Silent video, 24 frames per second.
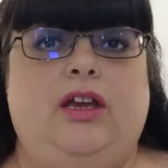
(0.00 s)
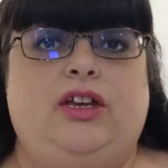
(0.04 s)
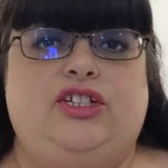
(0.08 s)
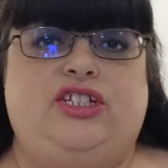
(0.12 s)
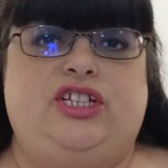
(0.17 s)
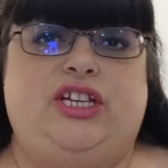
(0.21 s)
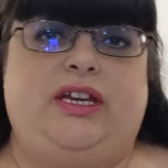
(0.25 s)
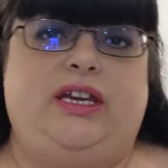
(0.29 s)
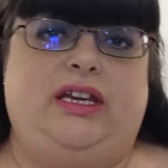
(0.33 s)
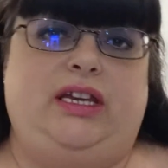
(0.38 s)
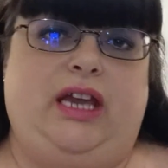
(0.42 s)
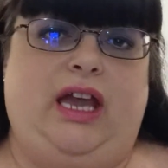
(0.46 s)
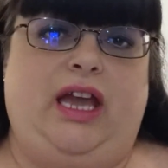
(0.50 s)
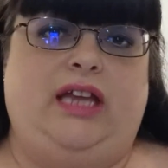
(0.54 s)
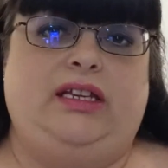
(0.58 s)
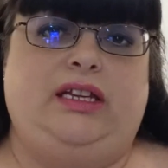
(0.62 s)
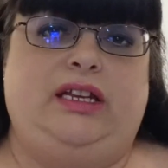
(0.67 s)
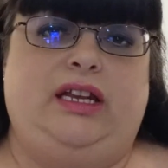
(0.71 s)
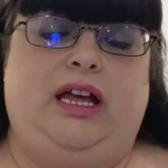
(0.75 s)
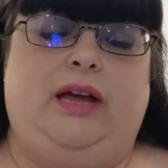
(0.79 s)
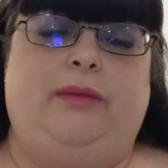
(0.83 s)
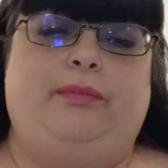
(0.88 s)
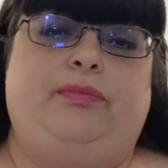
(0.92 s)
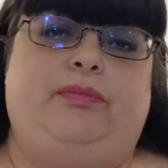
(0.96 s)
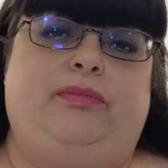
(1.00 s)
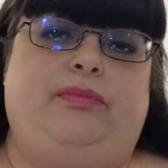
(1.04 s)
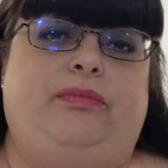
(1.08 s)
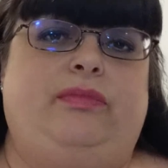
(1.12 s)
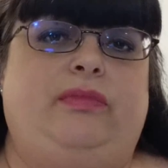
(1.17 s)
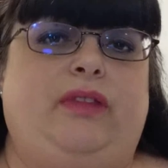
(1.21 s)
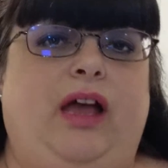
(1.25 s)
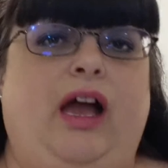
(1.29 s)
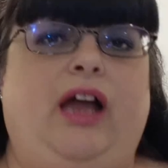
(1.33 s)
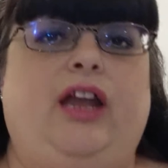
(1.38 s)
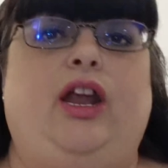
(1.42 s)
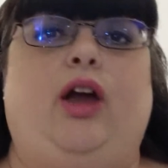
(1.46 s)
She ended up,
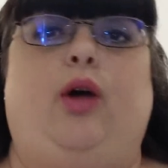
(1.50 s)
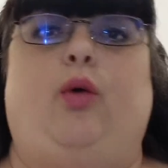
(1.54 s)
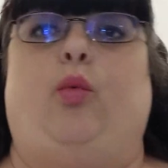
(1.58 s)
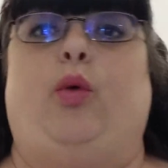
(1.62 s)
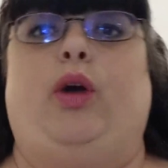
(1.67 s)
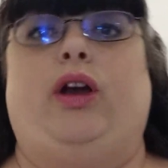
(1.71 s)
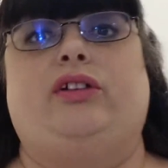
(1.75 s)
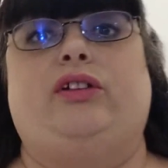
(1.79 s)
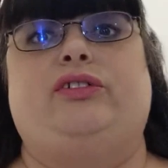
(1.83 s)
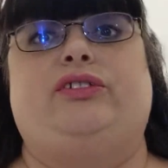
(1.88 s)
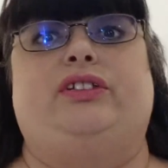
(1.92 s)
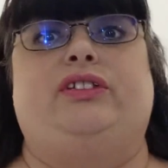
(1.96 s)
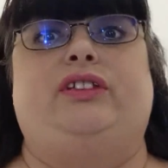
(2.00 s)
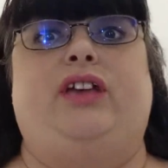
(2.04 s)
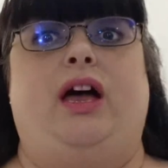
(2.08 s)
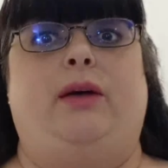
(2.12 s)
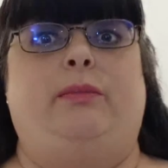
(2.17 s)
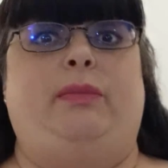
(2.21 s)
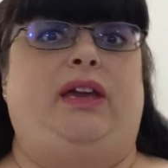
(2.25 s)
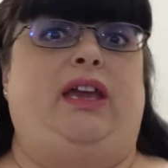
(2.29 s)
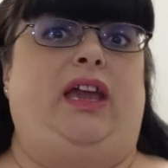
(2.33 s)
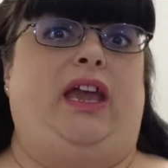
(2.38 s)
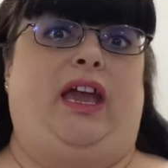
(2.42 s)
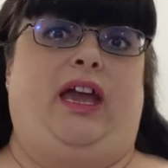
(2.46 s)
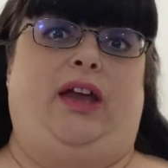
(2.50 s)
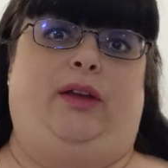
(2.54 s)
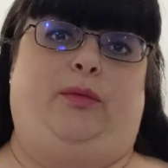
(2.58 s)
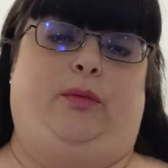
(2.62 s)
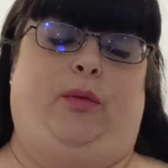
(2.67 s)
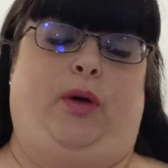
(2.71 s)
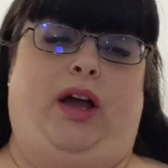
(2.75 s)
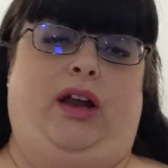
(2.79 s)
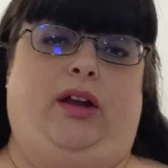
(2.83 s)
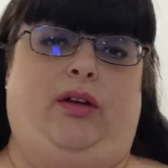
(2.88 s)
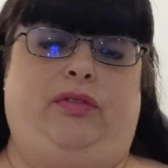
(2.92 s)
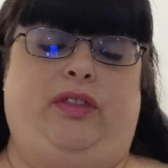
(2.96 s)
I know, where's the zombie hand?
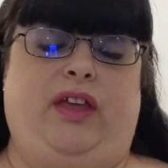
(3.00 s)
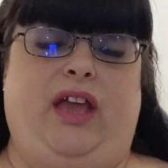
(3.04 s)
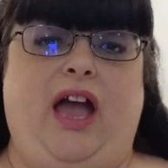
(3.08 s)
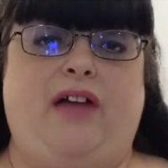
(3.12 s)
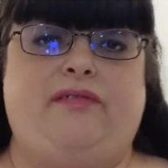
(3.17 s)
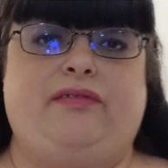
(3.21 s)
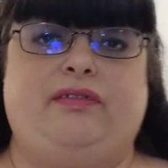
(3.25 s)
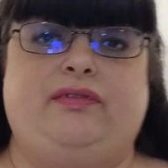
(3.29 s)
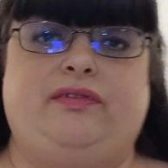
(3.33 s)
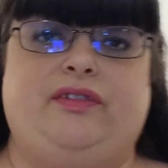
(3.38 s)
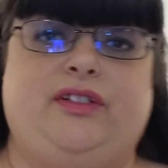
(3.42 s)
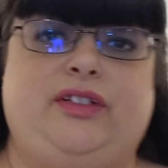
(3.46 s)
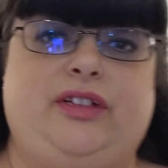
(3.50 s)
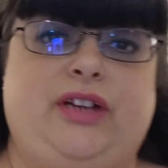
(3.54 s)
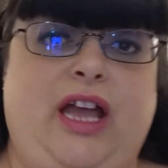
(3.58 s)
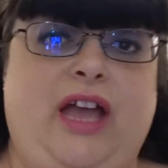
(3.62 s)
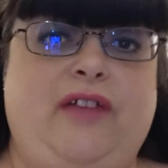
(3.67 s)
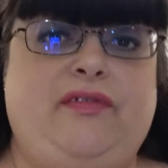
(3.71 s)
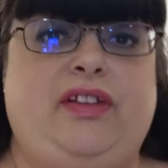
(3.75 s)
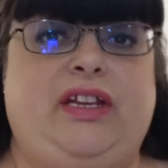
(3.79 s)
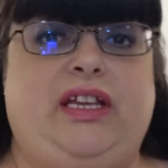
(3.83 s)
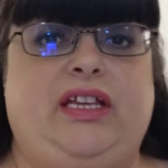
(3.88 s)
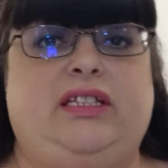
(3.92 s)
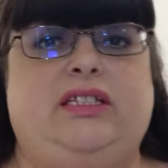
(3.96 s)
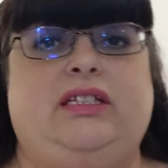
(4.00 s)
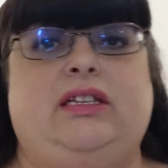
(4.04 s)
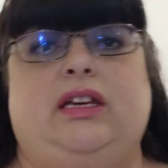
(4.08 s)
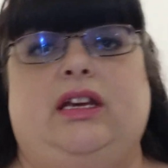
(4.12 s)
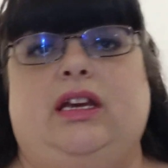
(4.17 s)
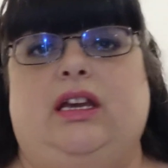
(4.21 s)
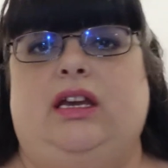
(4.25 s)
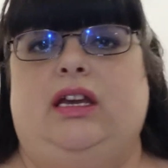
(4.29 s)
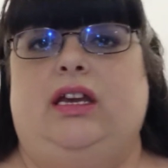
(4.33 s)
Why don't they have it for evidence?